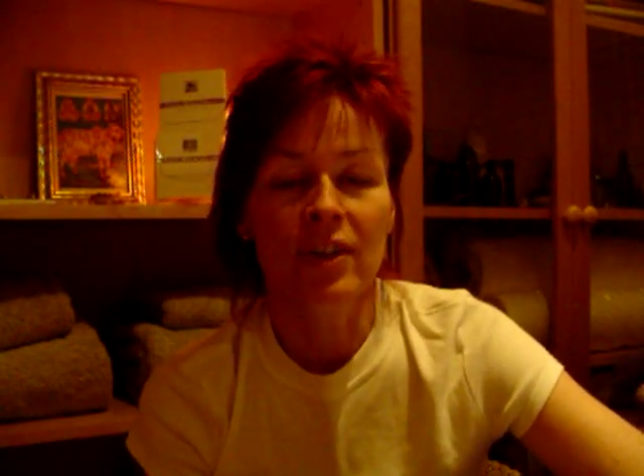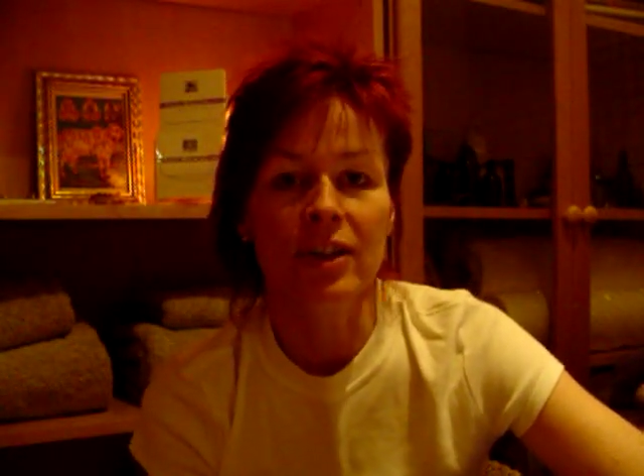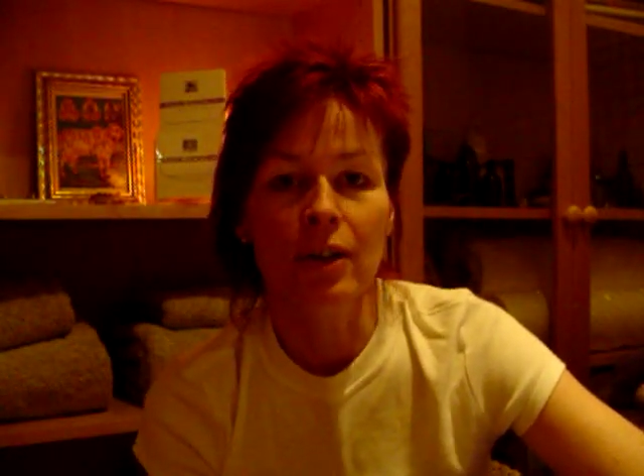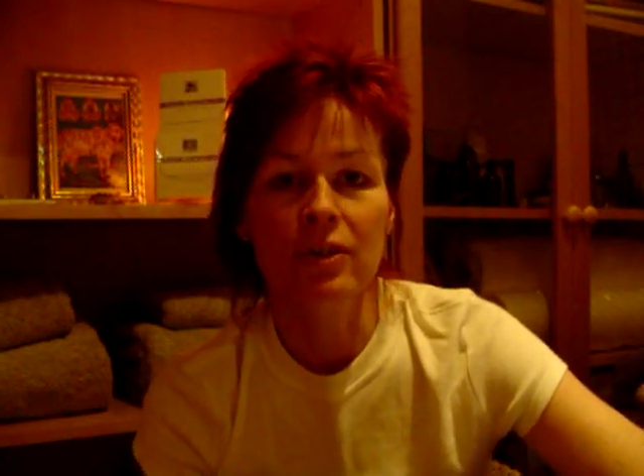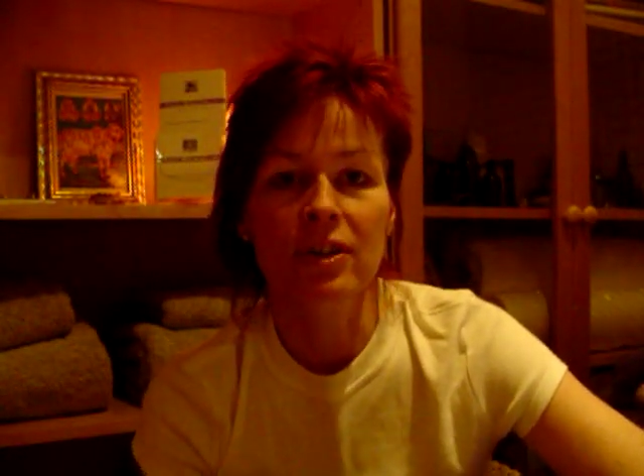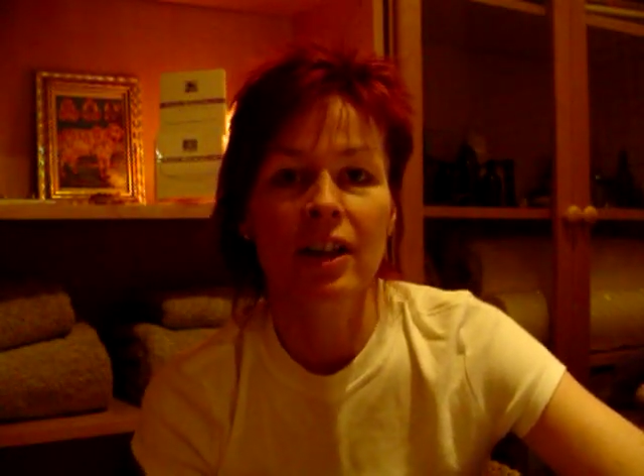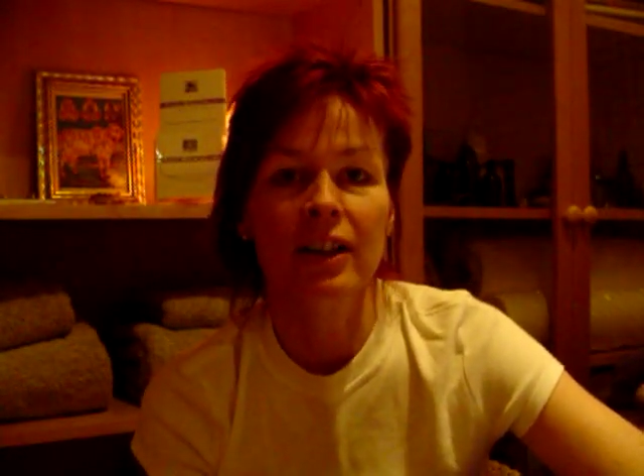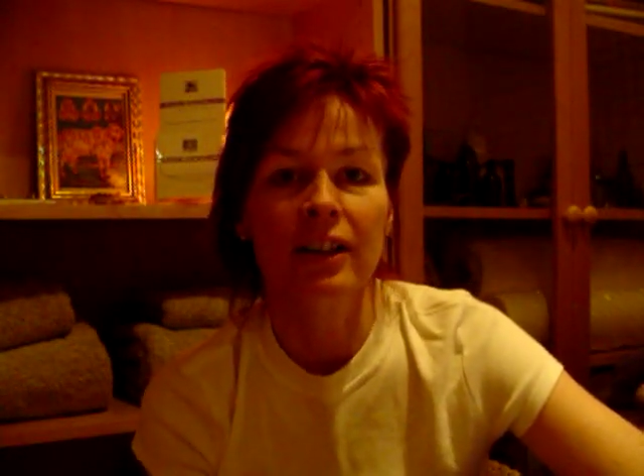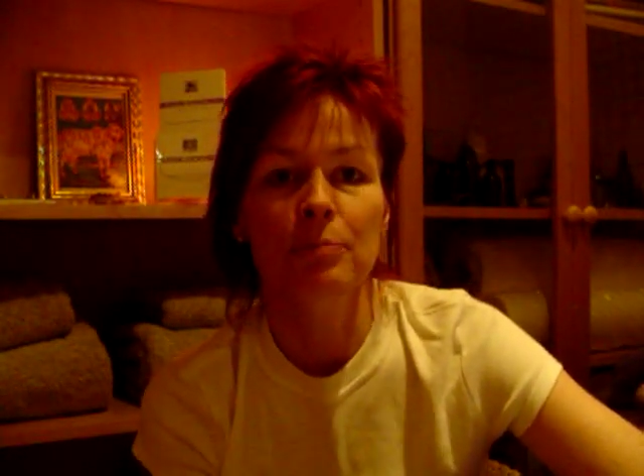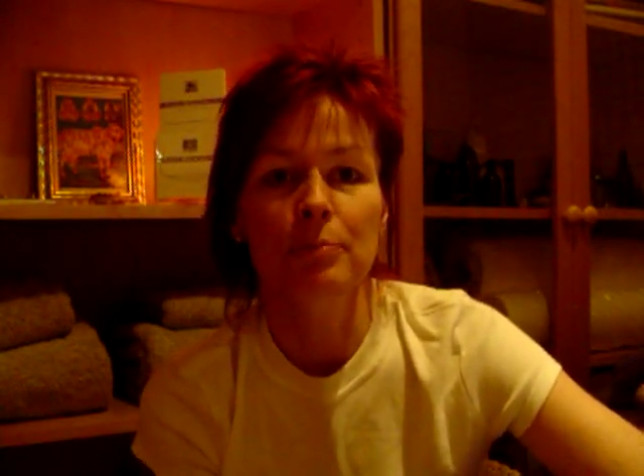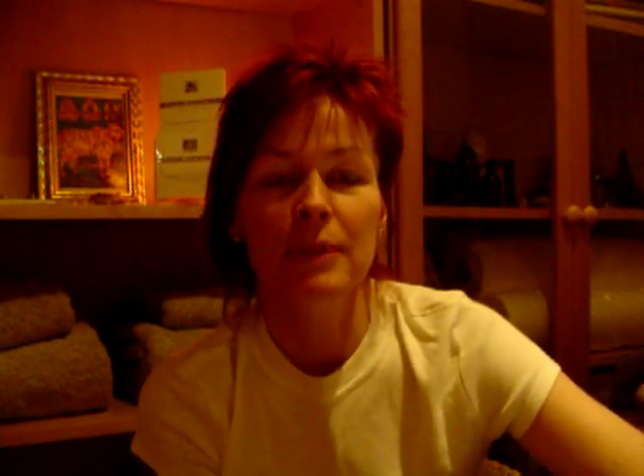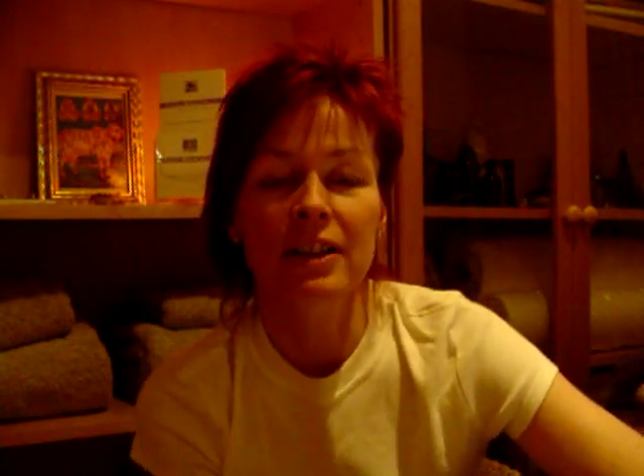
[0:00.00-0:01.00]
so that I
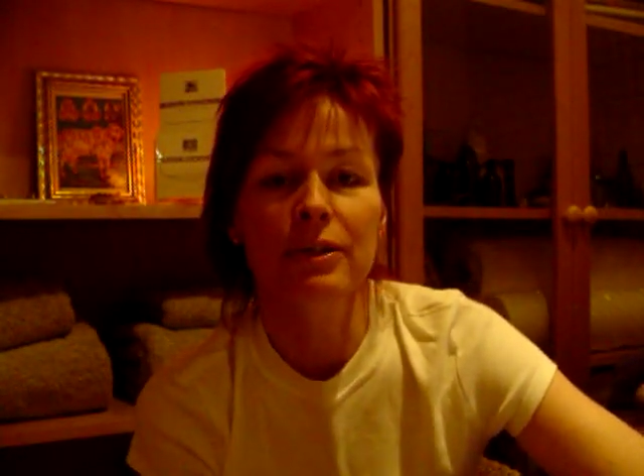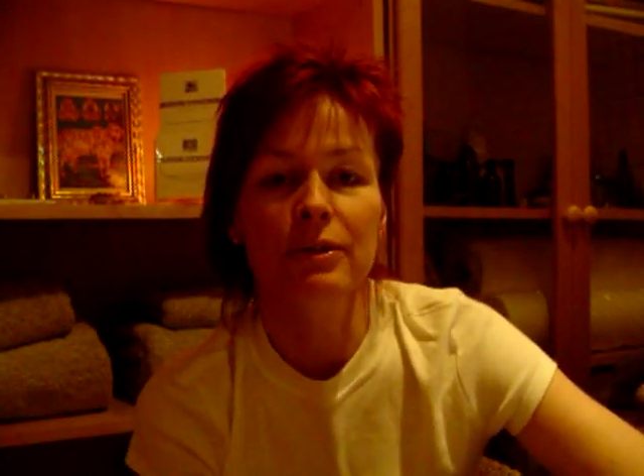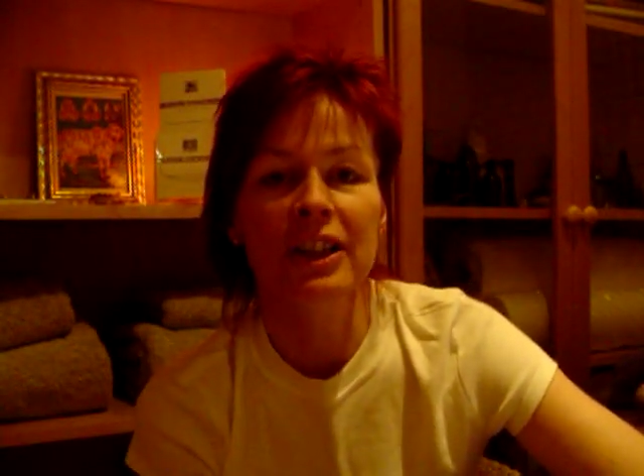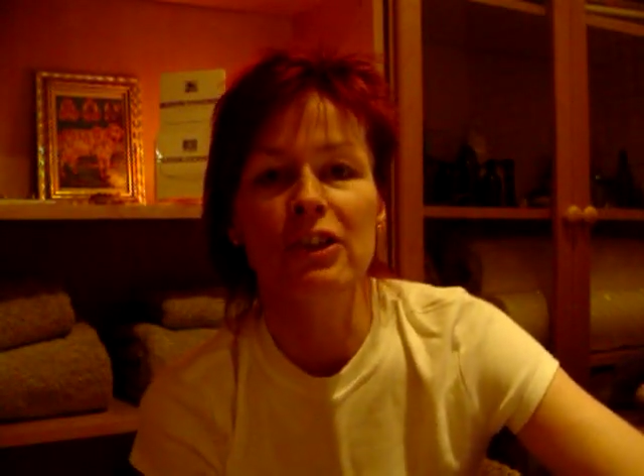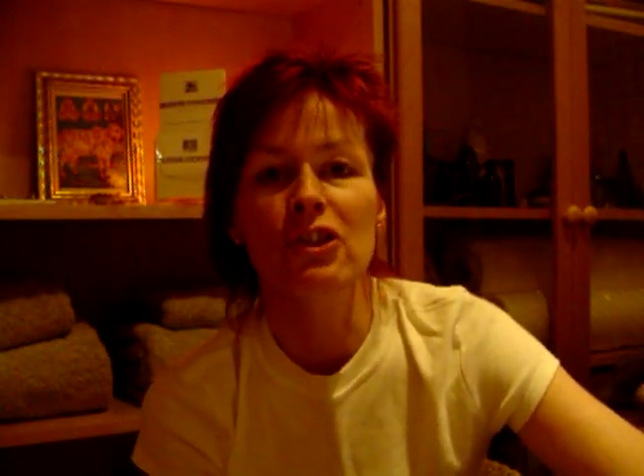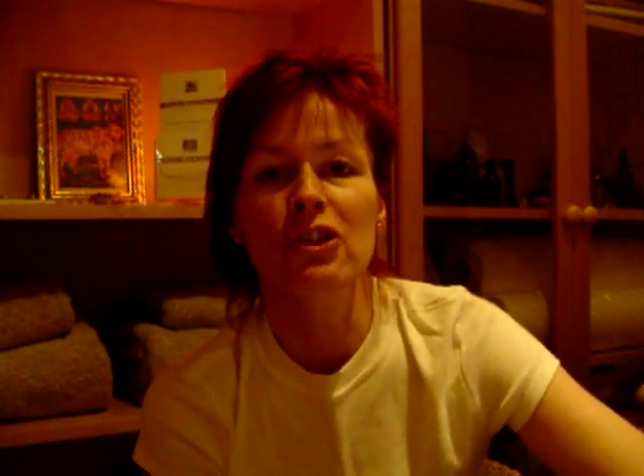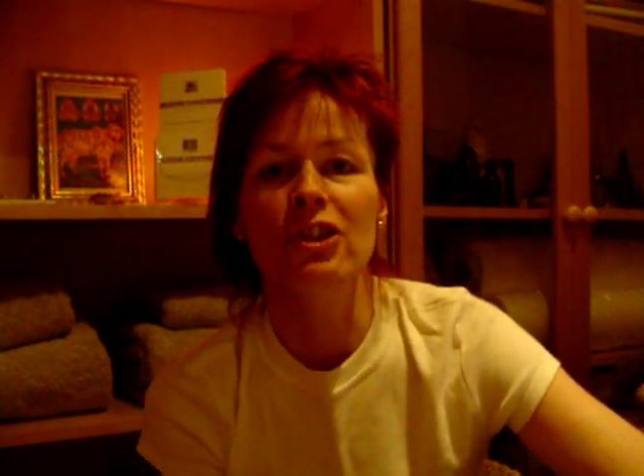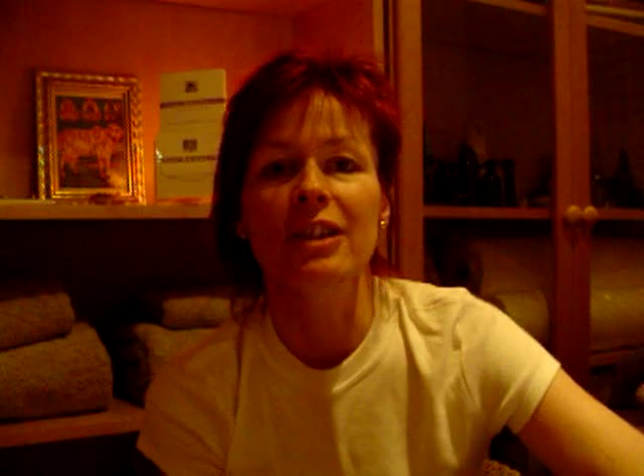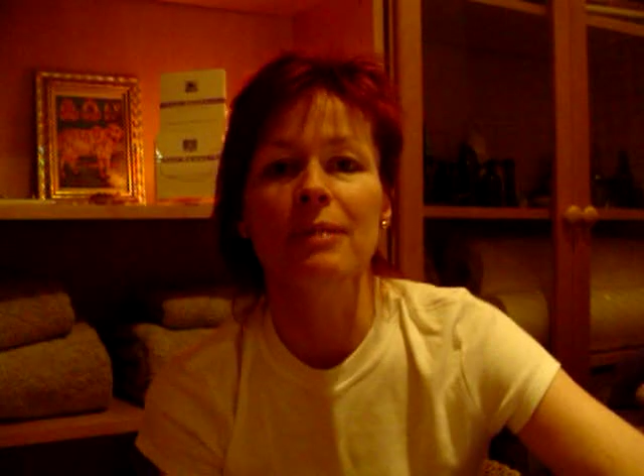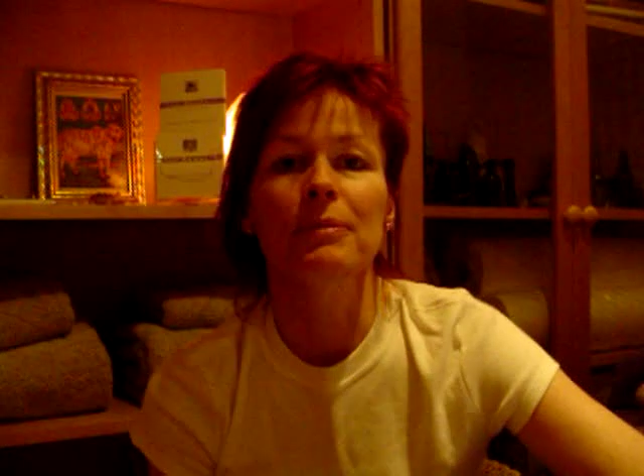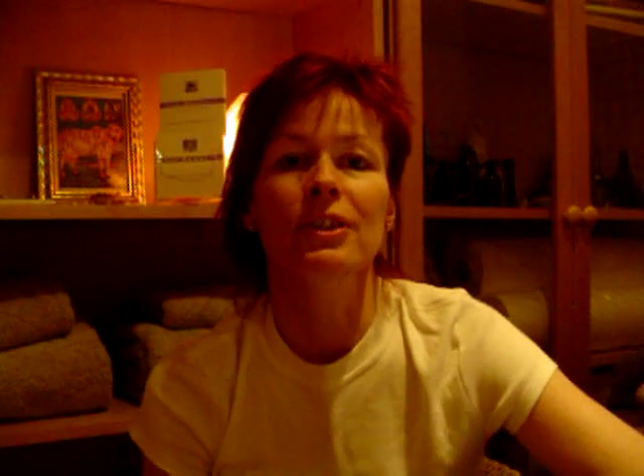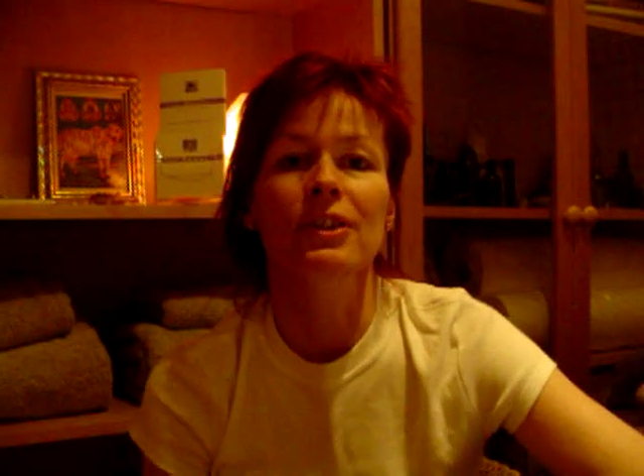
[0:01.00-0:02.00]
can be doing
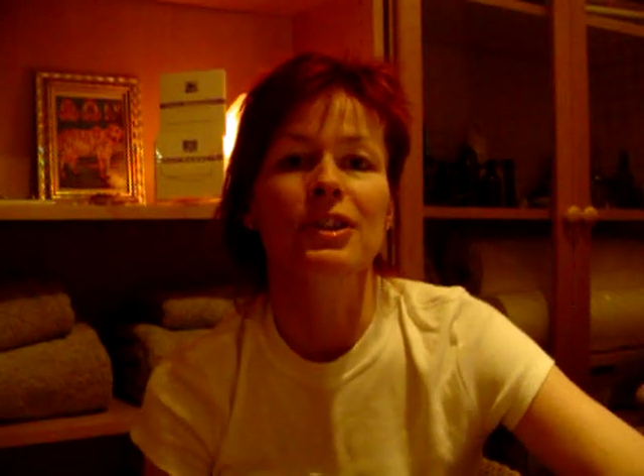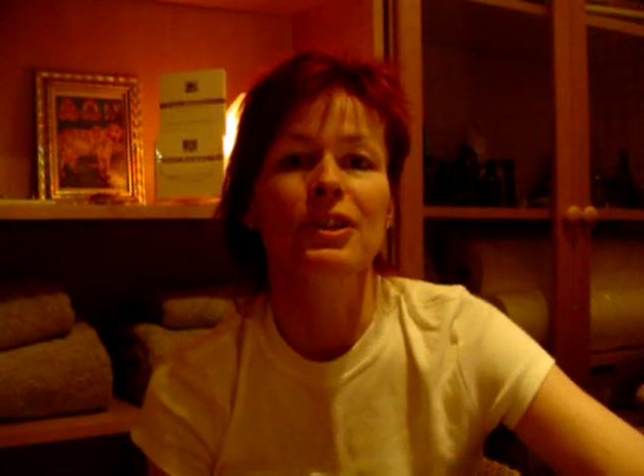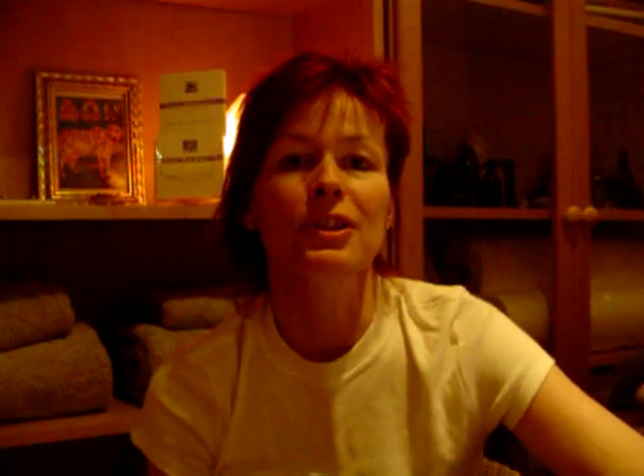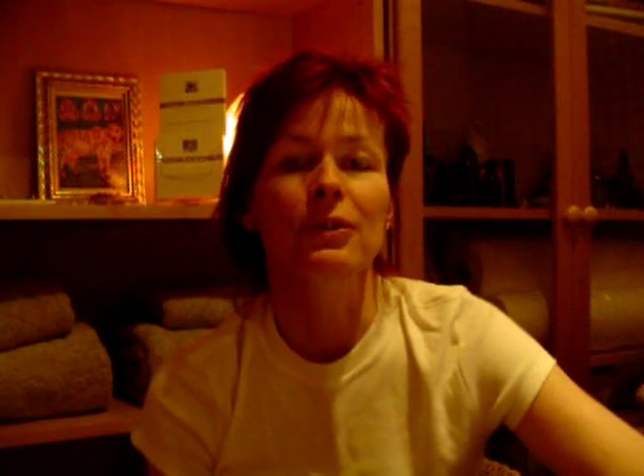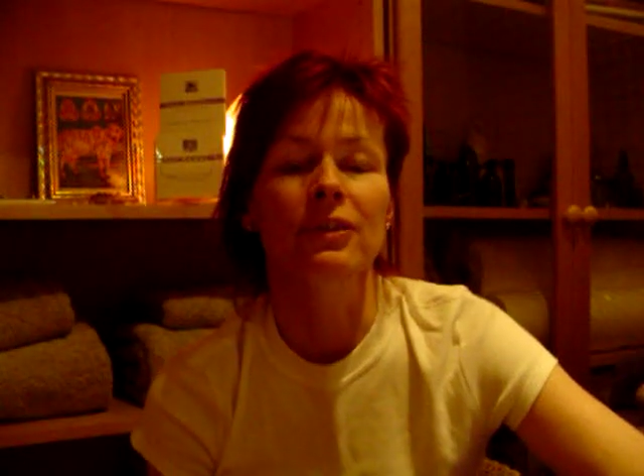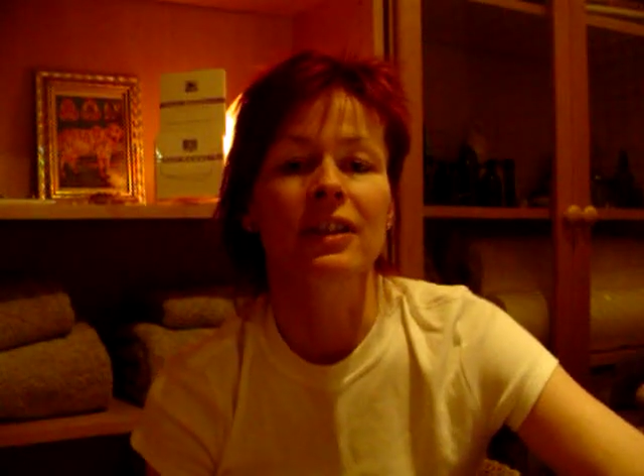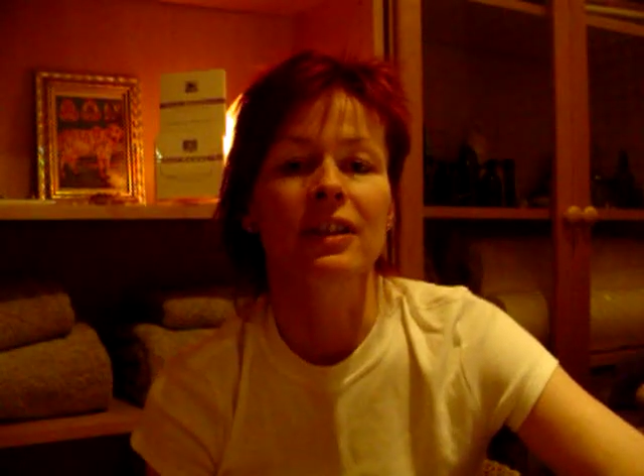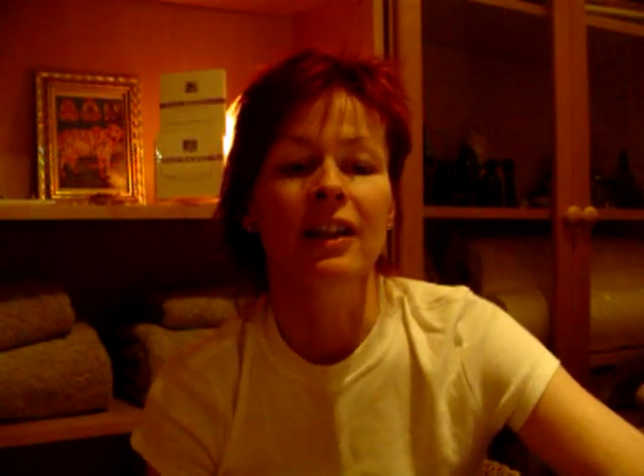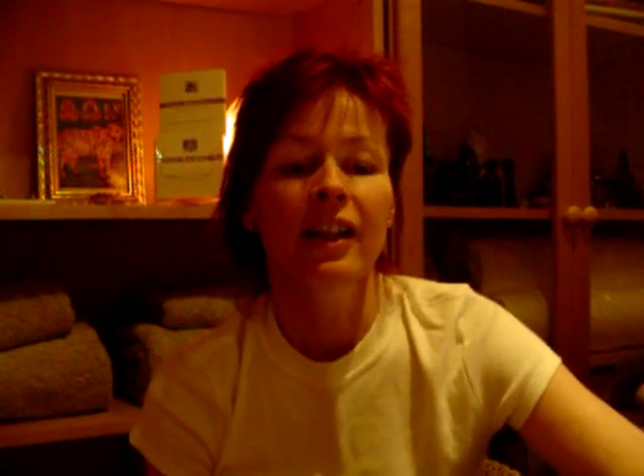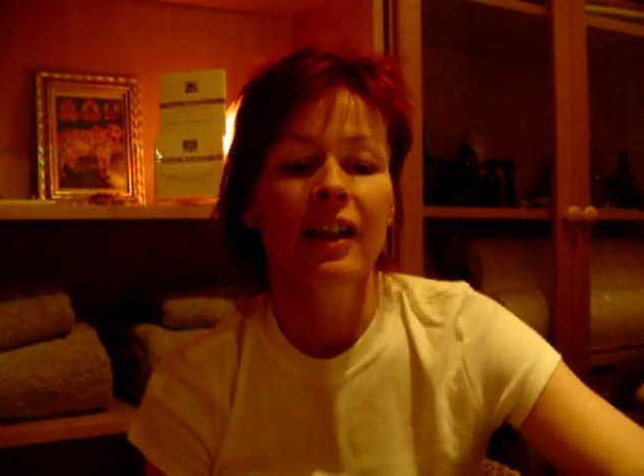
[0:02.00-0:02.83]
treatments on